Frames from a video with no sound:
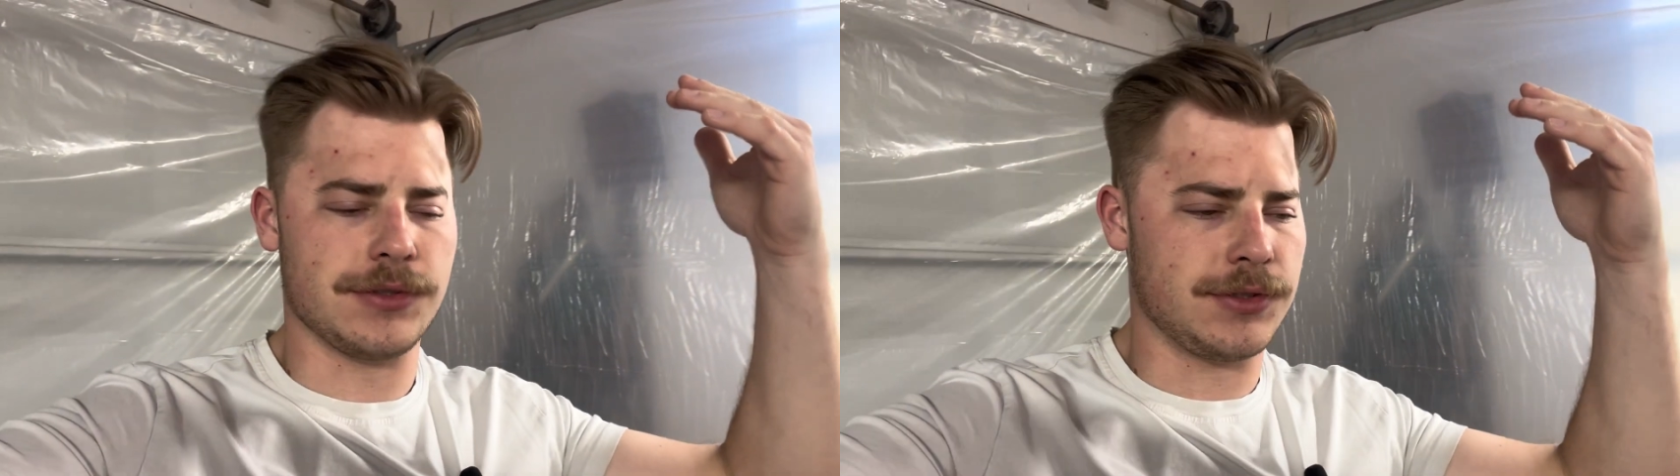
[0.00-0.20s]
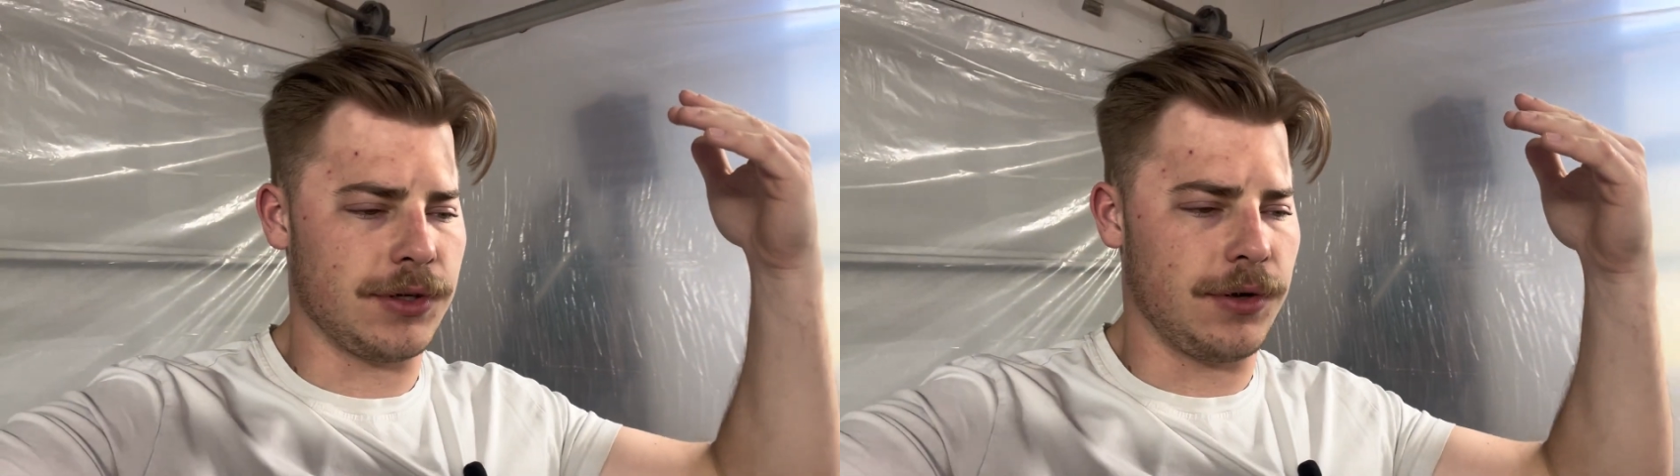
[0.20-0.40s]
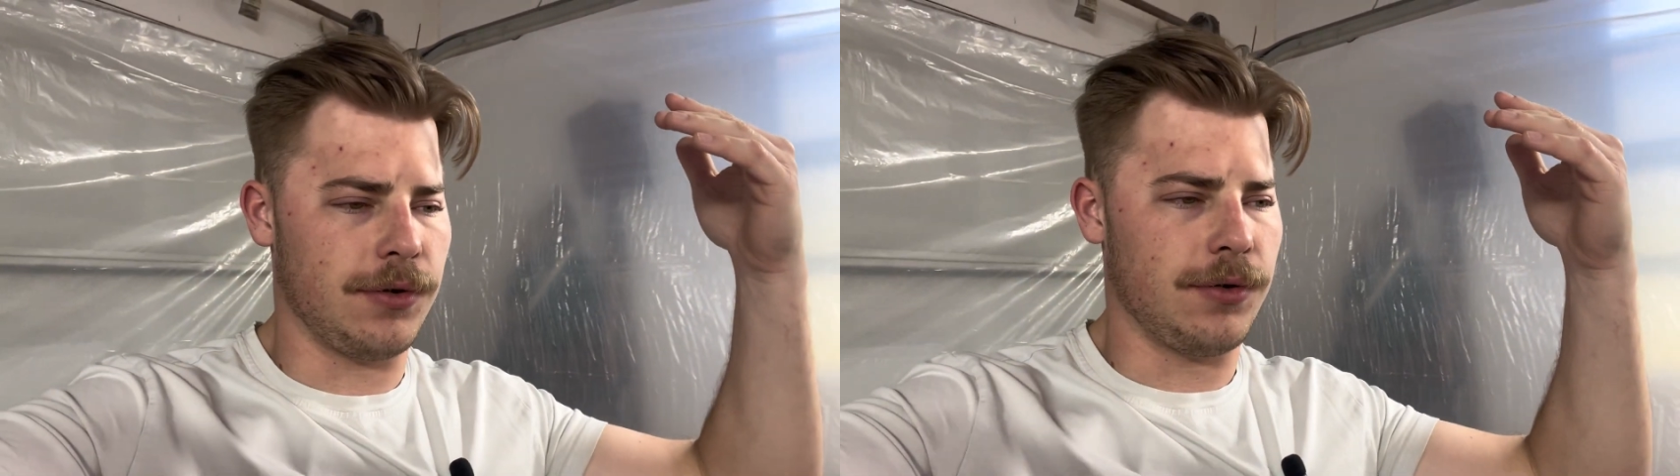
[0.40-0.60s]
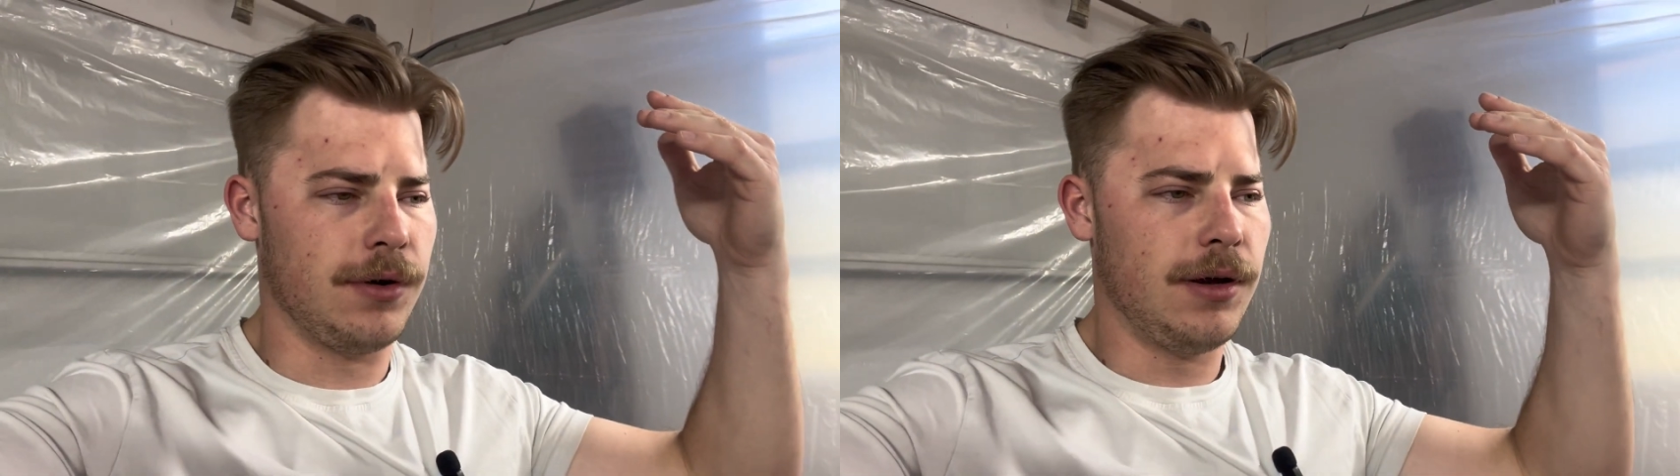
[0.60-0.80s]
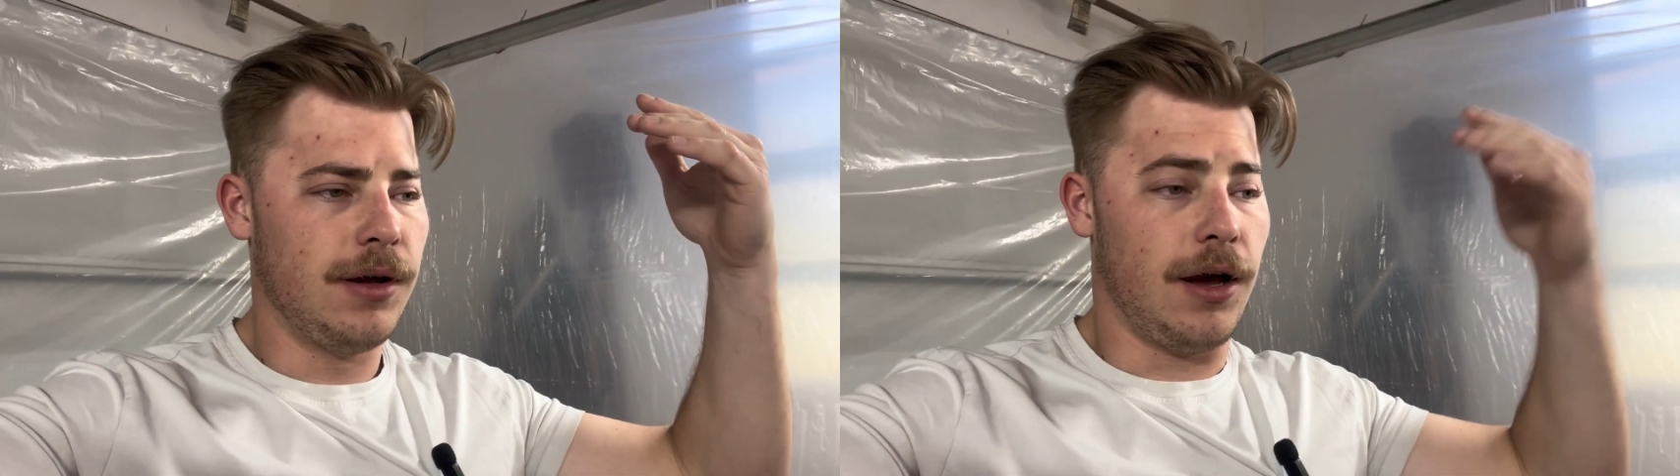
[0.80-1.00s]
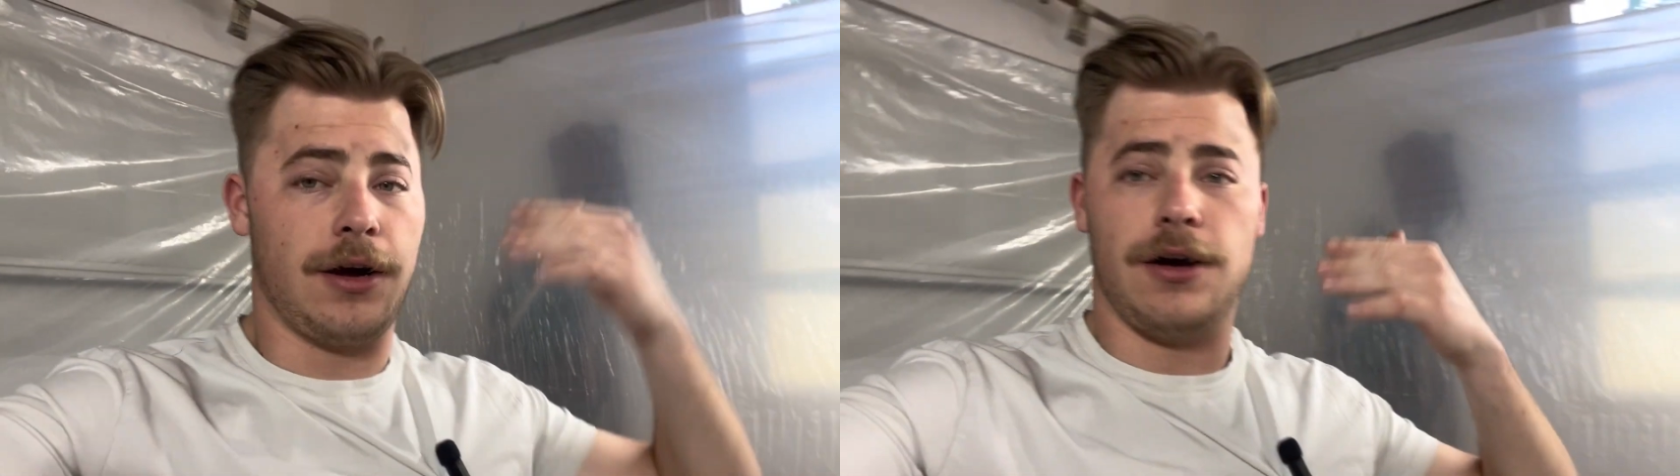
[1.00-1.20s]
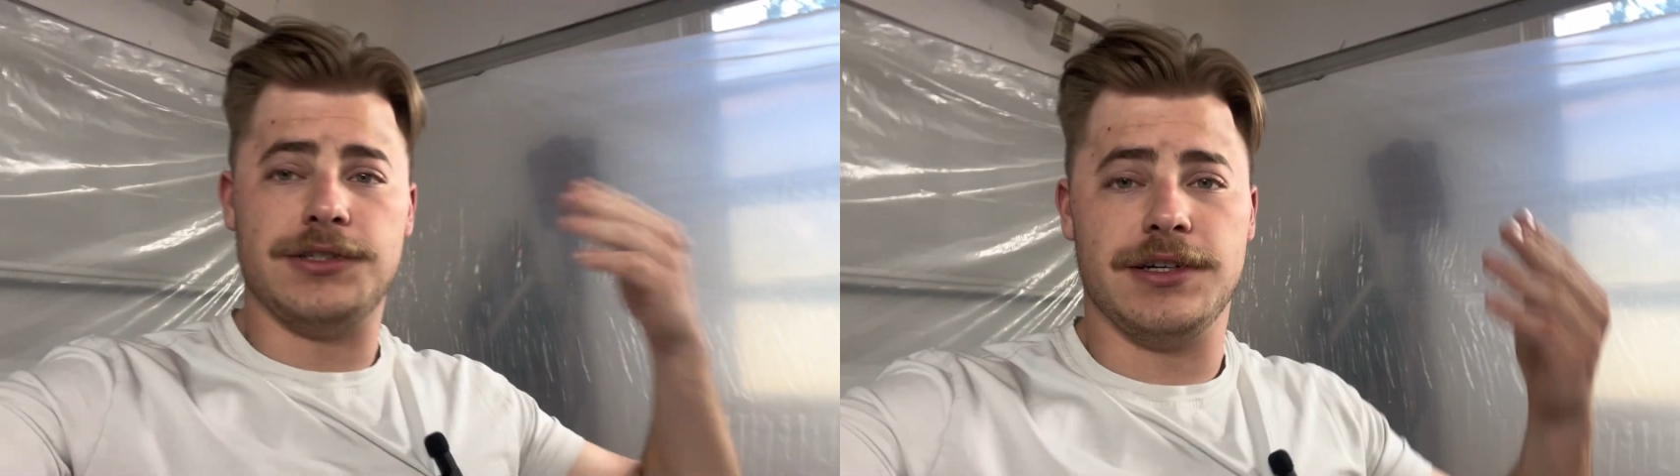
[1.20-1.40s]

So a Cars